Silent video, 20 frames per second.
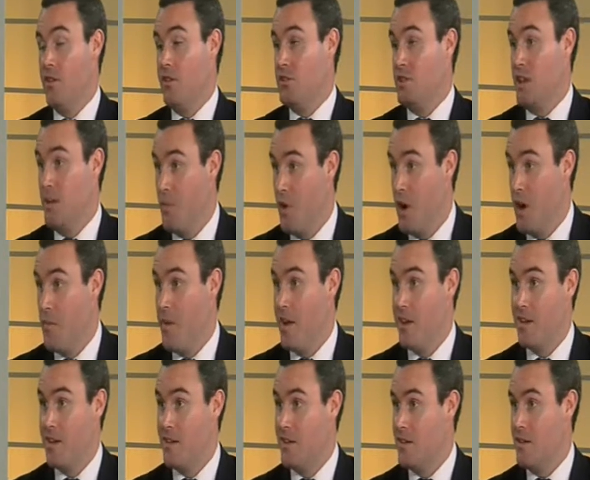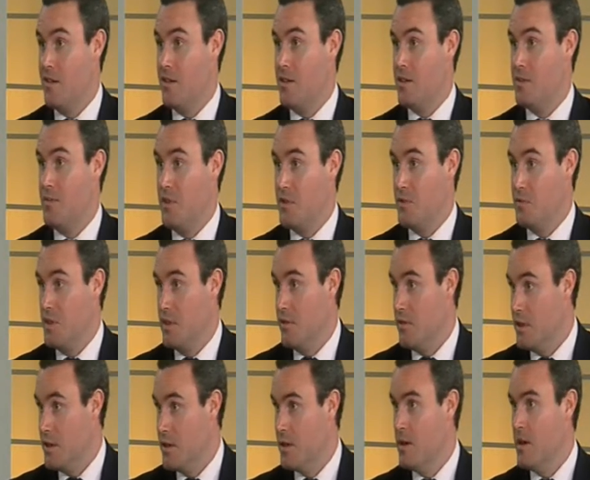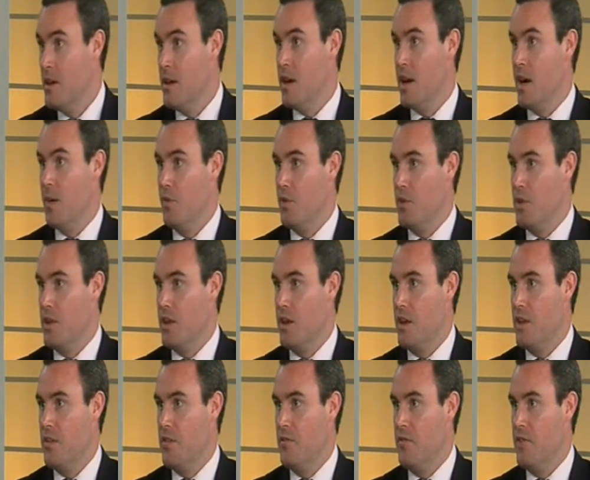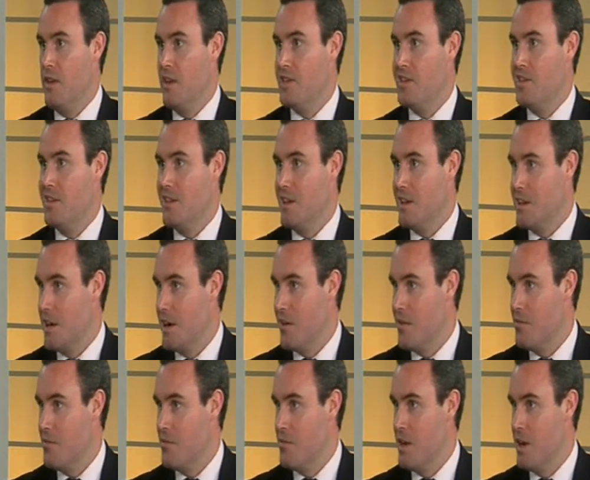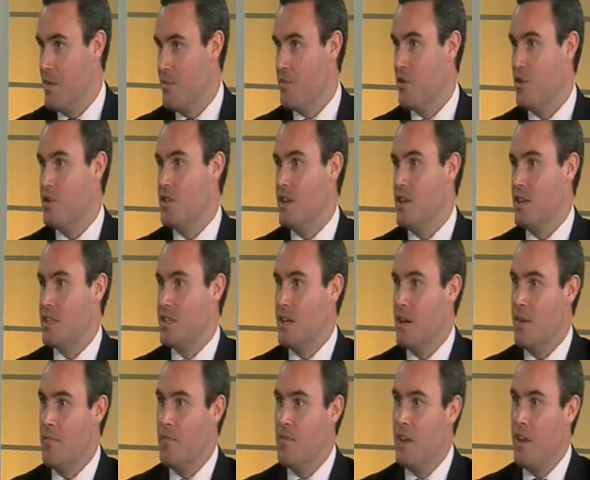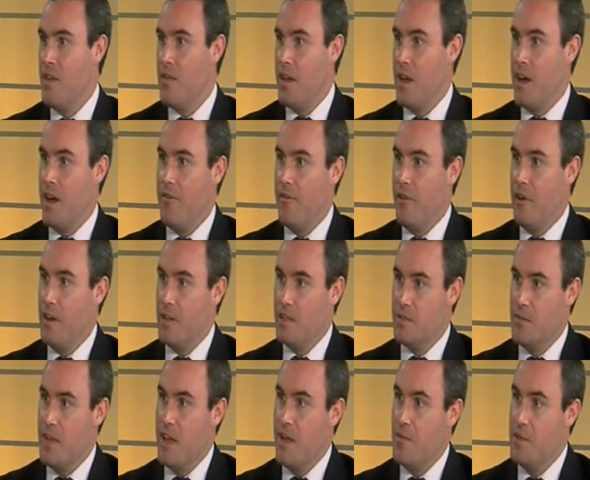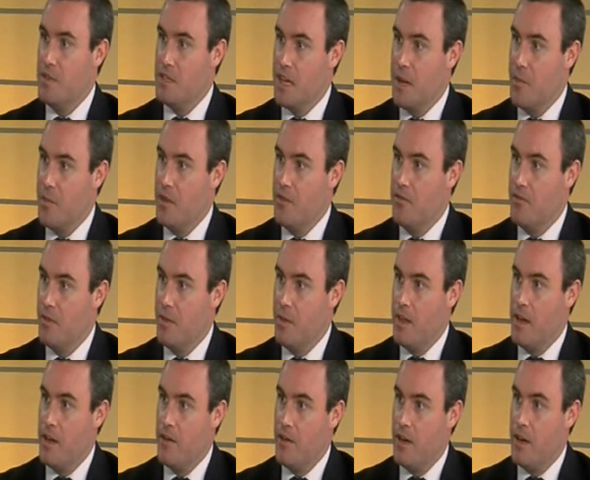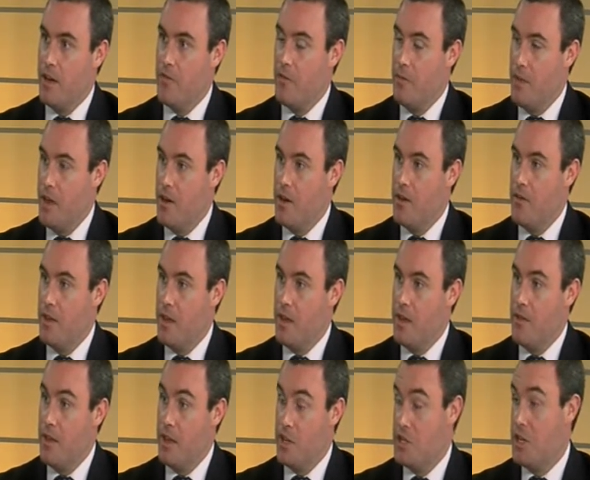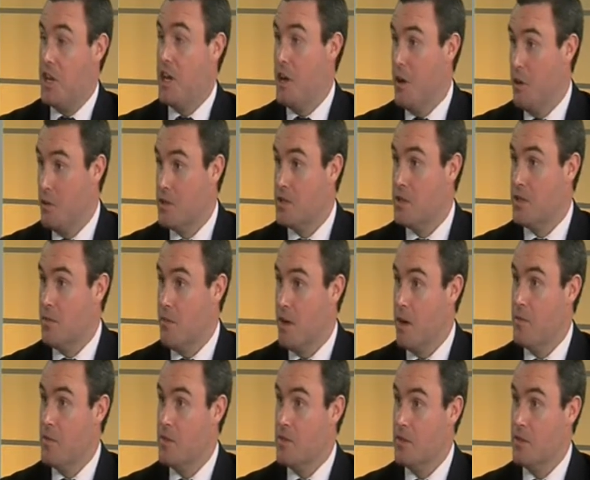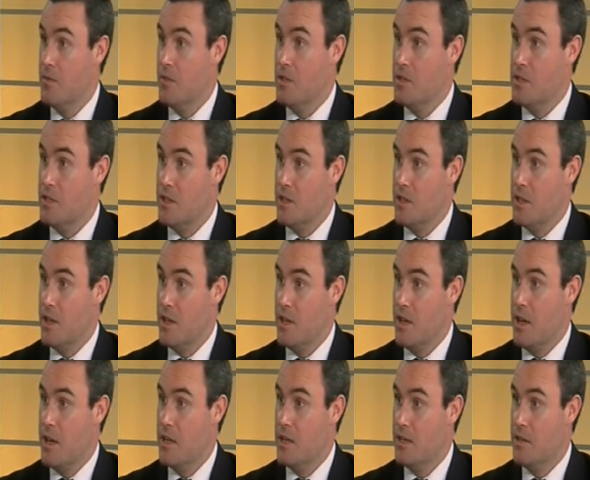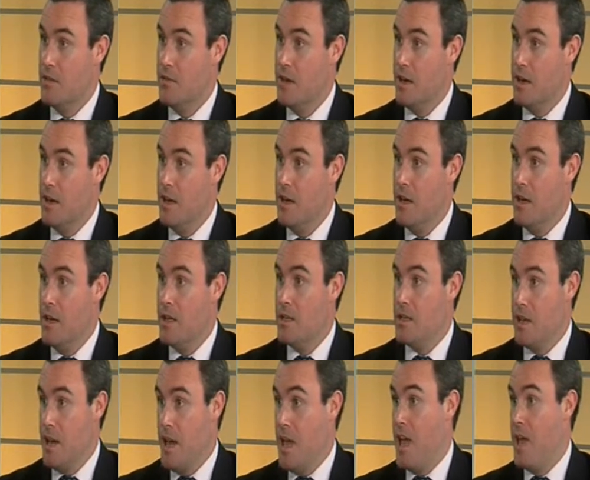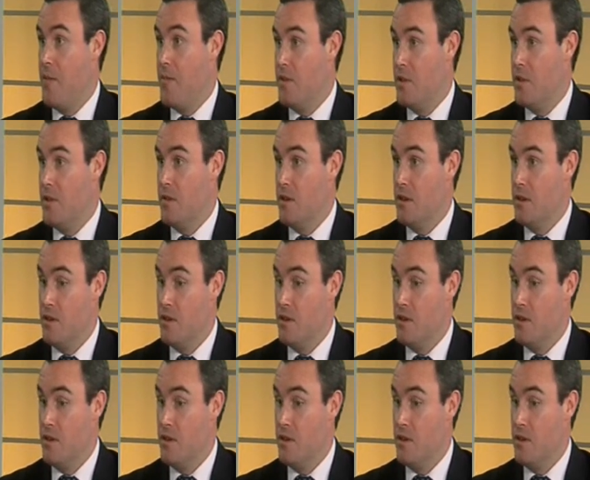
know a share buyback, a, a special dividend, um, looking at, at, investing in their current you know projects. So they are finding some headwinds coming in from their uh, from their, their, their shareholders at the moment too, mm -hmm. which is certainly going to uh, to hamper